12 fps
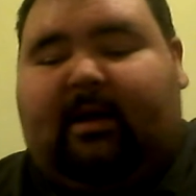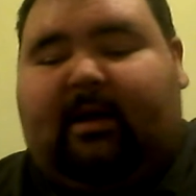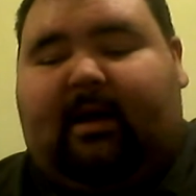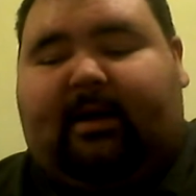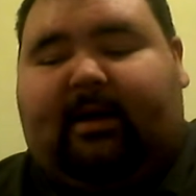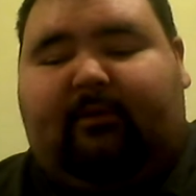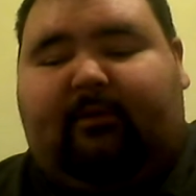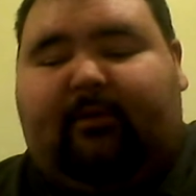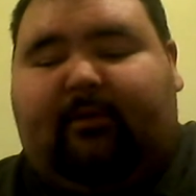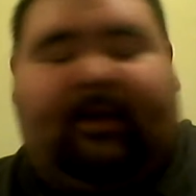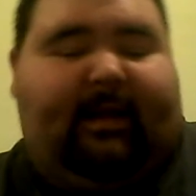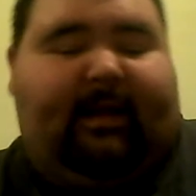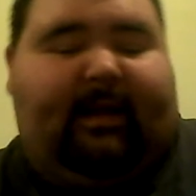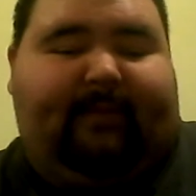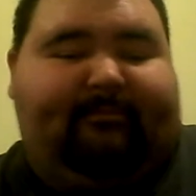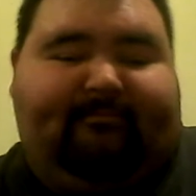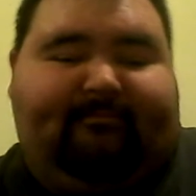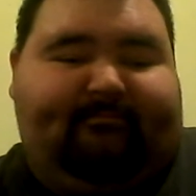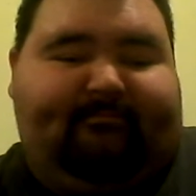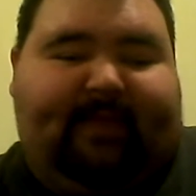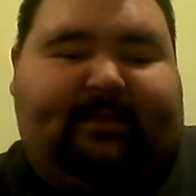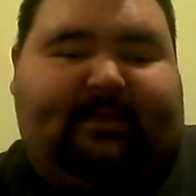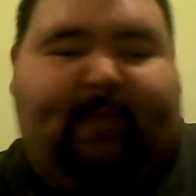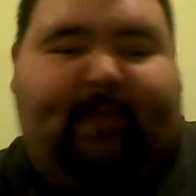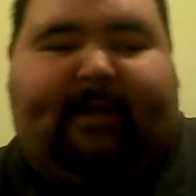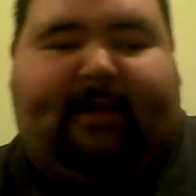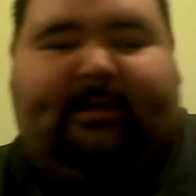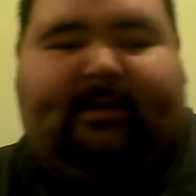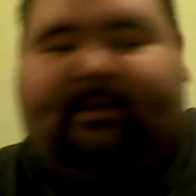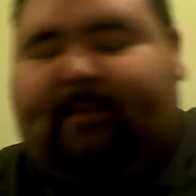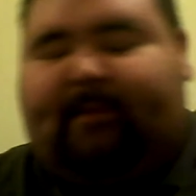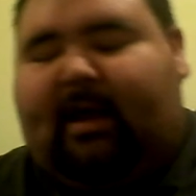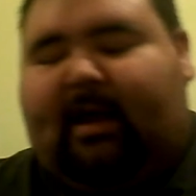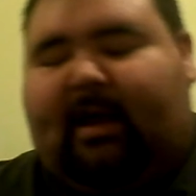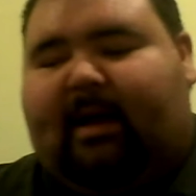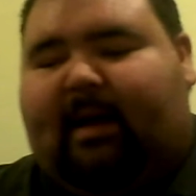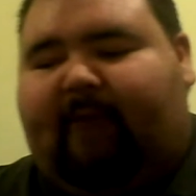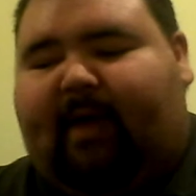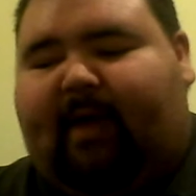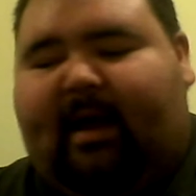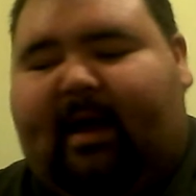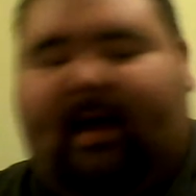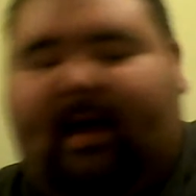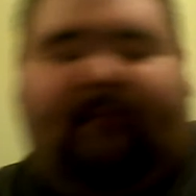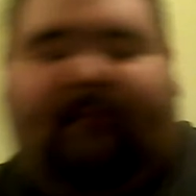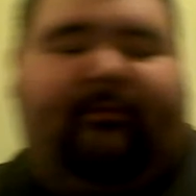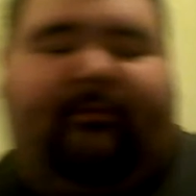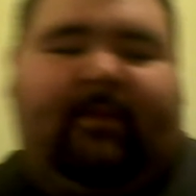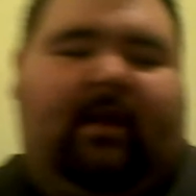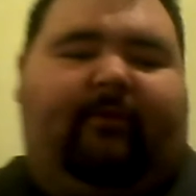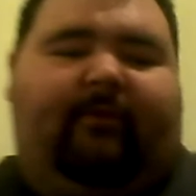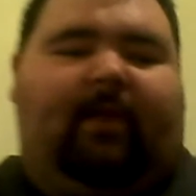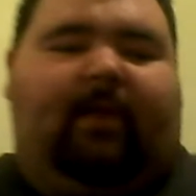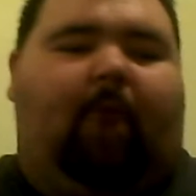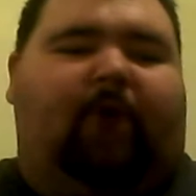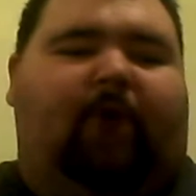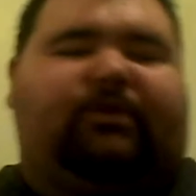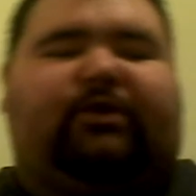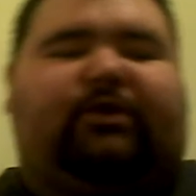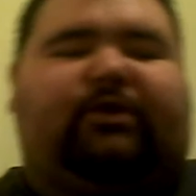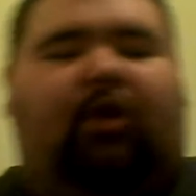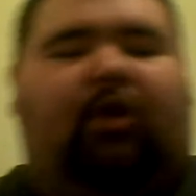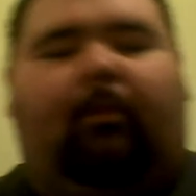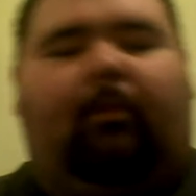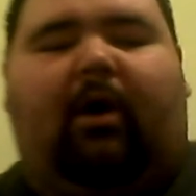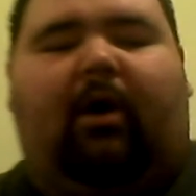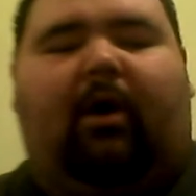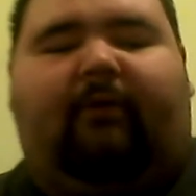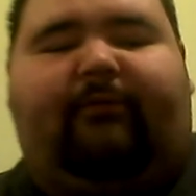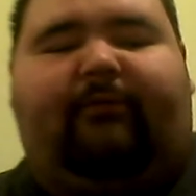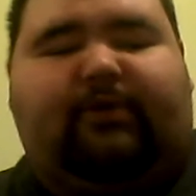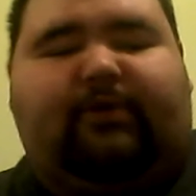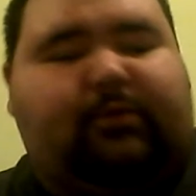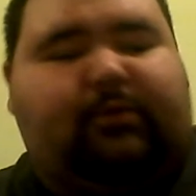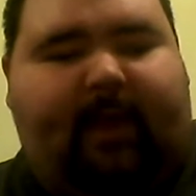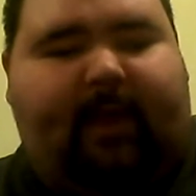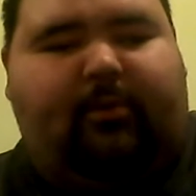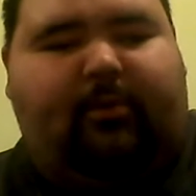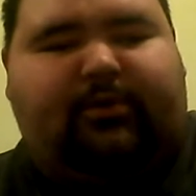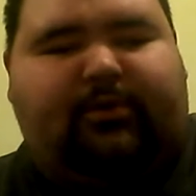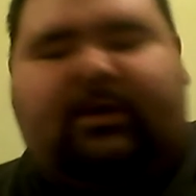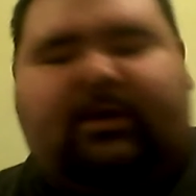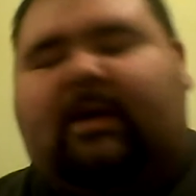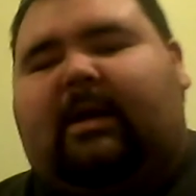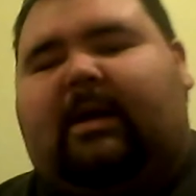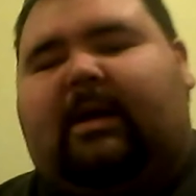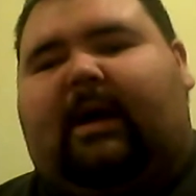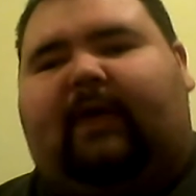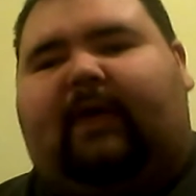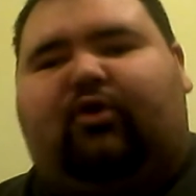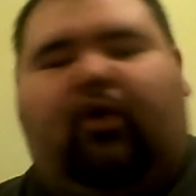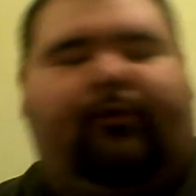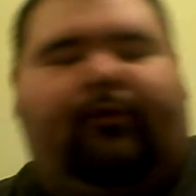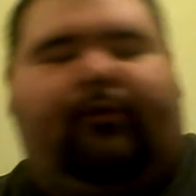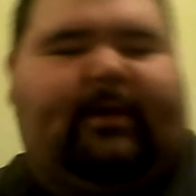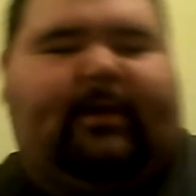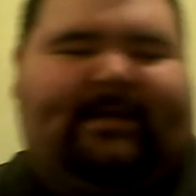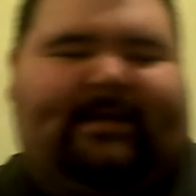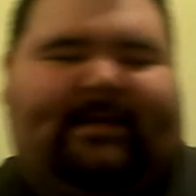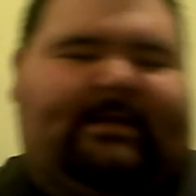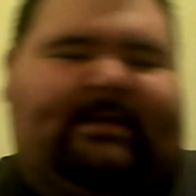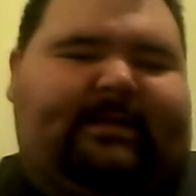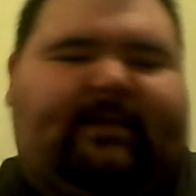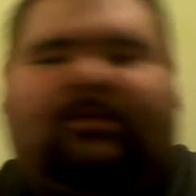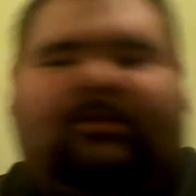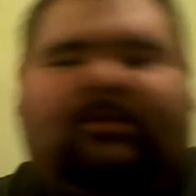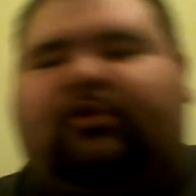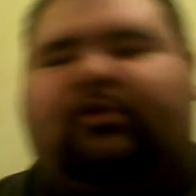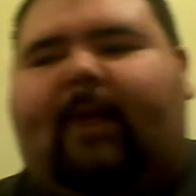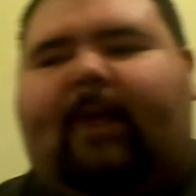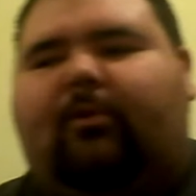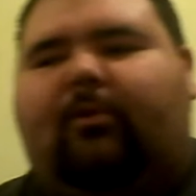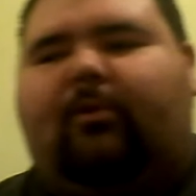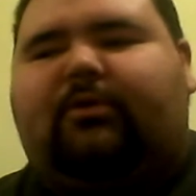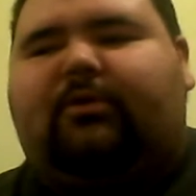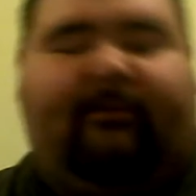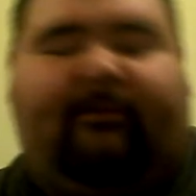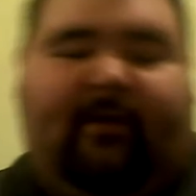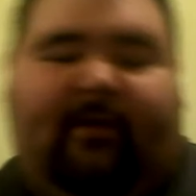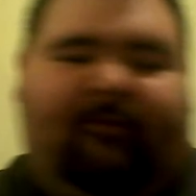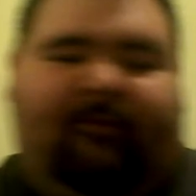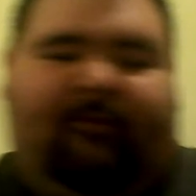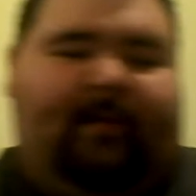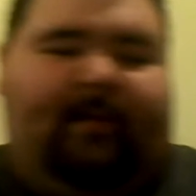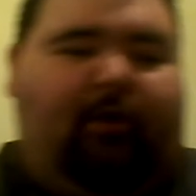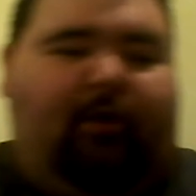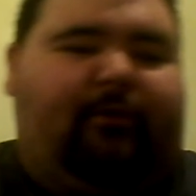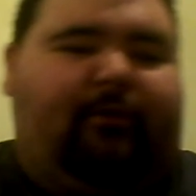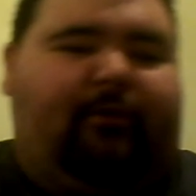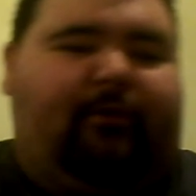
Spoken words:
I didn't expect it. I have a very modest number of subscribers, 266 subscribers, which I'm very, very proud of.